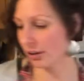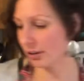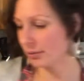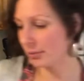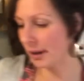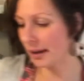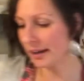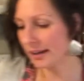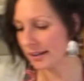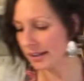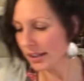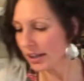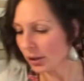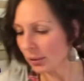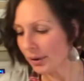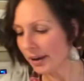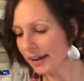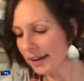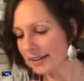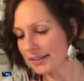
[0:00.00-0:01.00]
Why? You know
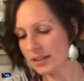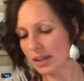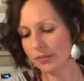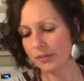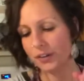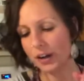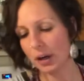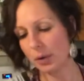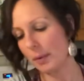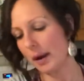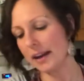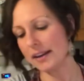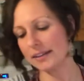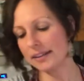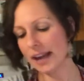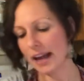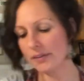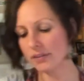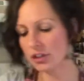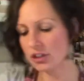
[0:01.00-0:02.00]
what? It's not fair. Why does it
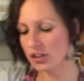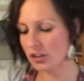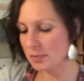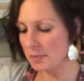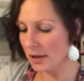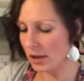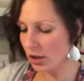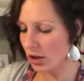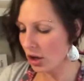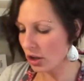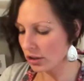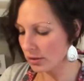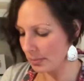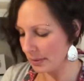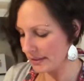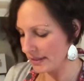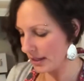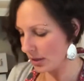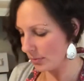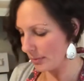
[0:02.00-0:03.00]
have to just be called a
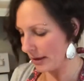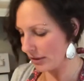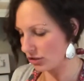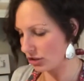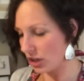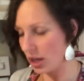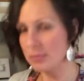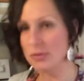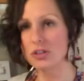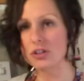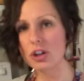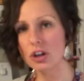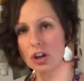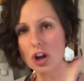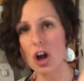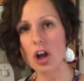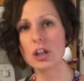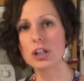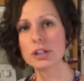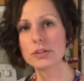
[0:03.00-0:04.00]
potato masher? I'm just gonna
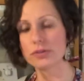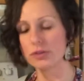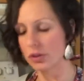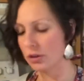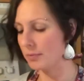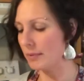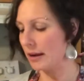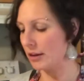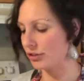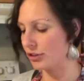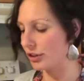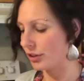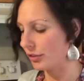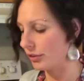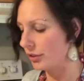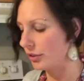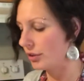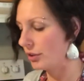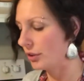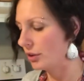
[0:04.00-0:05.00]
call it the food masher.
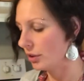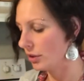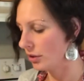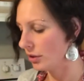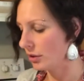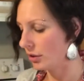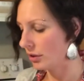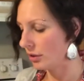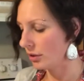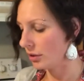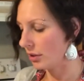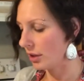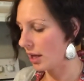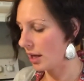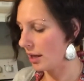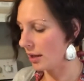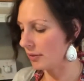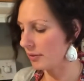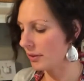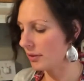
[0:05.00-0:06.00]

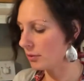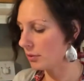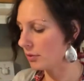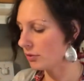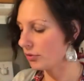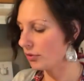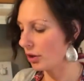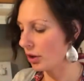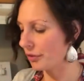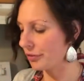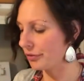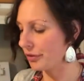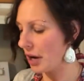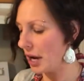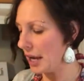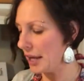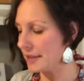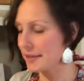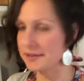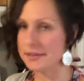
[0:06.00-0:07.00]
Okay, this was for our
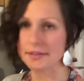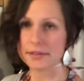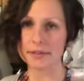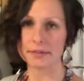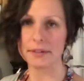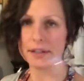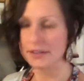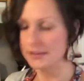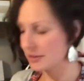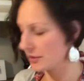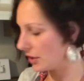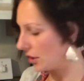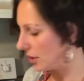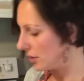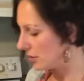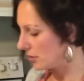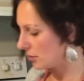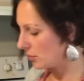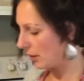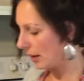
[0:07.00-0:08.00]
fries. It's good.
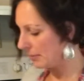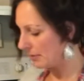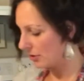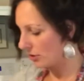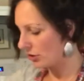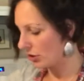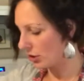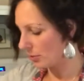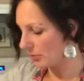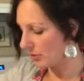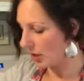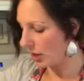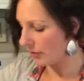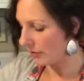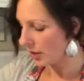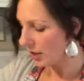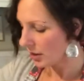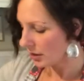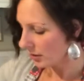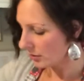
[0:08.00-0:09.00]
Wiped the herbs
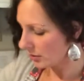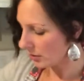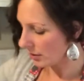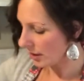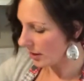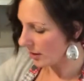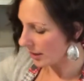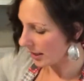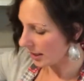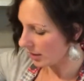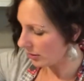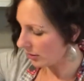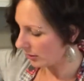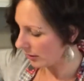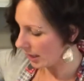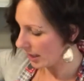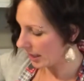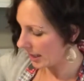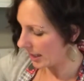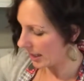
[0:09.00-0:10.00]
off. So now I can just
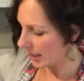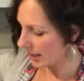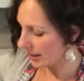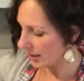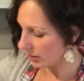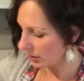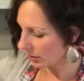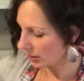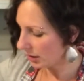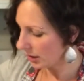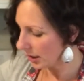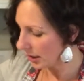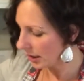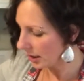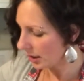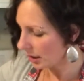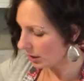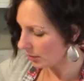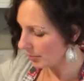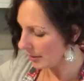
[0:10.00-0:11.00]
kind of get in there a
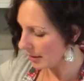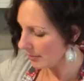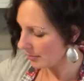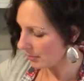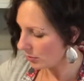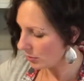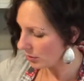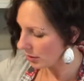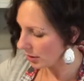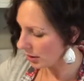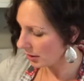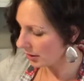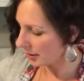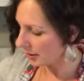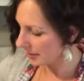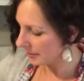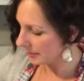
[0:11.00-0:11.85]
little bit more.